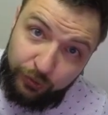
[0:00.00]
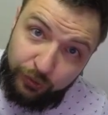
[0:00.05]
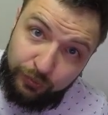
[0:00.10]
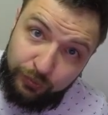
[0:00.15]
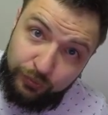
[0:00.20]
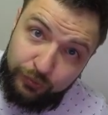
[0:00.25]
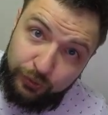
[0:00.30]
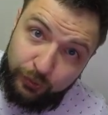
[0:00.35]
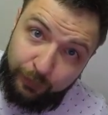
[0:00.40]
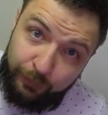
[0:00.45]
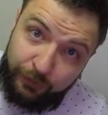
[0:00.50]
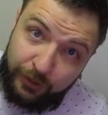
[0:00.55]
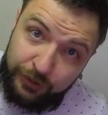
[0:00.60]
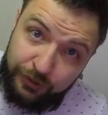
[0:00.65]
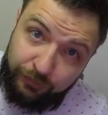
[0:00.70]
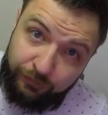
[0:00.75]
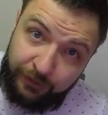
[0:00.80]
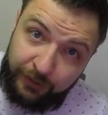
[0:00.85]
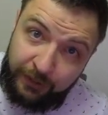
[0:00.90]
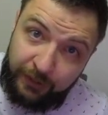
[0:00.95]
YouTube, Red
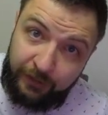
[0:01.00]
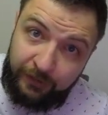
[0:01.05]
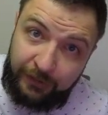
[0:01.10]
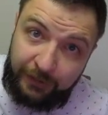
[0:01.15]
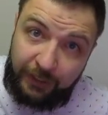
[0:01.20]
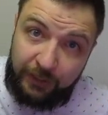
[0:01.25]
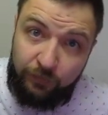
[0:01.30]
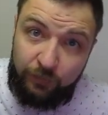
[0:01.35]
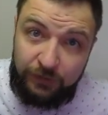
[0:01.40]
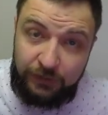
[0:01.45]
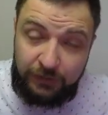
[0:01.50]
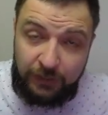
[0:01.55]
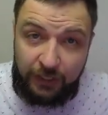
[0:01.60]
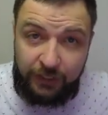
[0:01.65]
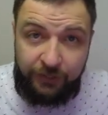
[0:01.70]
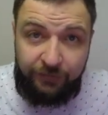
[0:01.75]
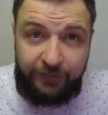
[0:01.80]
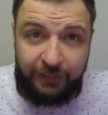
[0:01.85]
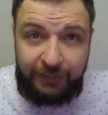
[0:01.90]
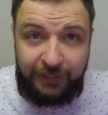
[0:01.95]
to Green here again with
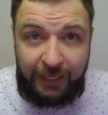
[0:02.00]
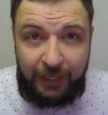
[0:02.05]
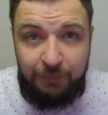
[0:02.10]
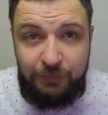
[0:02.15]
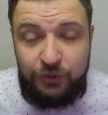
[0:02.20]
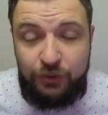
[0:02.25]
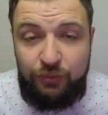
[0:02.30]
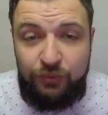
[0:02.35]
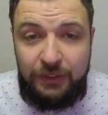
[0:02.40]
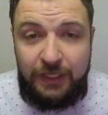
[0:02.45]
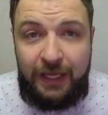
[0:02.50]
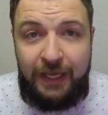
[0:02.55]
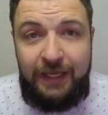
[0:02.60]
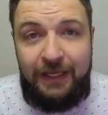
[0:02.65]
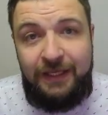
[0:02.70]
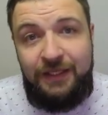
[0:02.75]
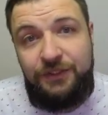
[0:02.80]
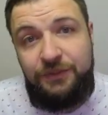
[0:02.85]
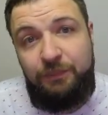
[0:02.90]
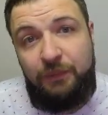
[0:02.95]
another recap. Today
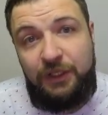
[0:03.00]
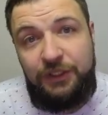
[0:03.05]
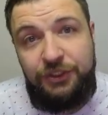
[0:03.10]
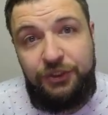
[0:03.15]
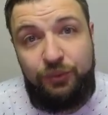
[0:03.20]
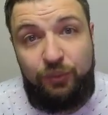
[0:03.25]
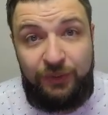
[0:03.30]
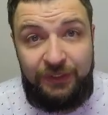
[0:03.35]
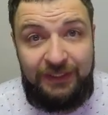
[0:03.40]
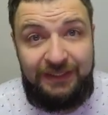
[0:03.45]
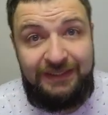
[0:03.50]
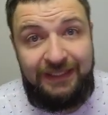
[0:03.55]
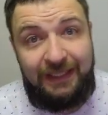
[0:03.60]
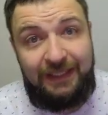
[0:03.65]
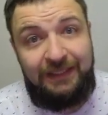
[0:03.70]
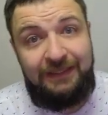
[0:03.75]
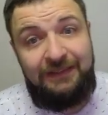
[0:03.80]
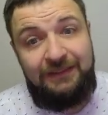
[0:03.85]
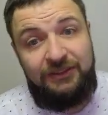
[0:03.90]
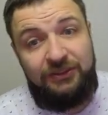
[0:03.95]
is March
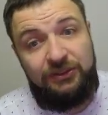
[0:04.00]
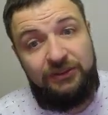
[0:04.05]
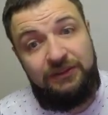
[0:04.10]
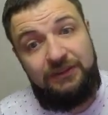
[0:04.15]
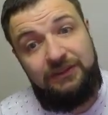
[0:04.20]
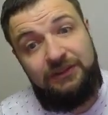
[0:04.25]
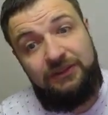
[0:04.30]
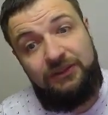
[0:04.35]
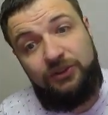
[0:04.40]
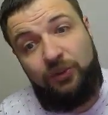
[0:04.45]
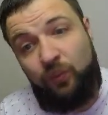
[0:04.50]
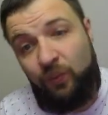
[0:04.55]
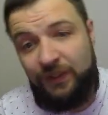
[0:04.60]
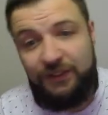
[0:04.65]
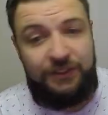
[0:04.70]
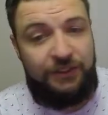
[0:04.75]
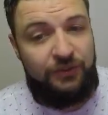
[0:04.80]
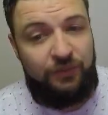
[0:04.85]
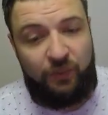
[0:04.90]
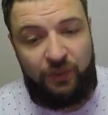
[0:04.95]
22nd,
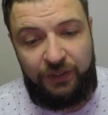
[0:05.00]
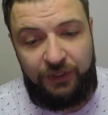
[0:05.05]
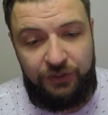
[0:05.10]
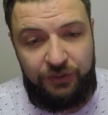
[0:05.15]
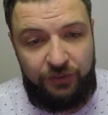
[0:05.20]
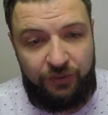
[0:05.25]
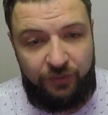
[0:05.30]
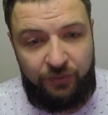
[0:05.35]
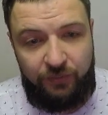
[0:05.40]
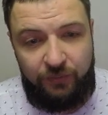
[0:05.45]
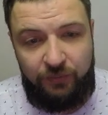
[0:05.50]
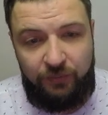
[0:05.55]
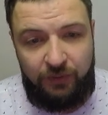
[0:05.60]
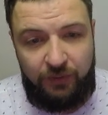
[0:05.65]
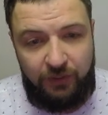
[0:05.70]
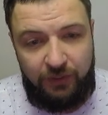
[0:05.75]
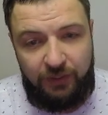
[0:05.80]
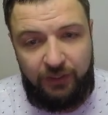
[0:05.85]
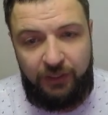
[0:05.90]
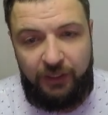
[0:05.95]
2022,
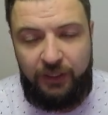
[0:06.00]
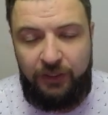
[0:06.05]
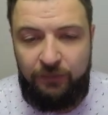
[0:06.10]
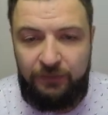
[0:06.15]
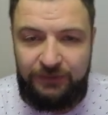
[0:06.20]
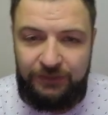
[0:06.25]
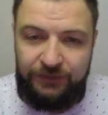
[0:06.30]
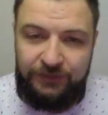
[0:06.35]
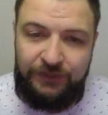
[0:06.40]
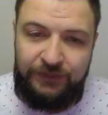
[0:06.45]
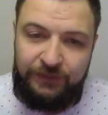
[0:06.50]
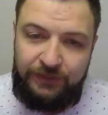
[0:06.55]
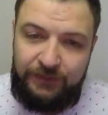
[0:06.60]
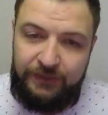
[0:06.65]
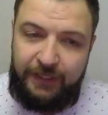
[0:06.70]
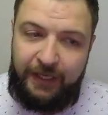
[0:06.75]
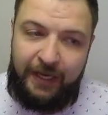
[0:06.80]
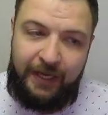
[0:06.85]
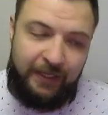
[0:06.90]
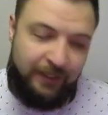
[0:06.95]
and it was a decent
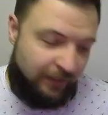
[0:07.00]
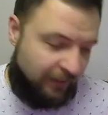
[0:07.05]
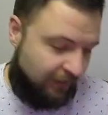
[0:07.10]
day.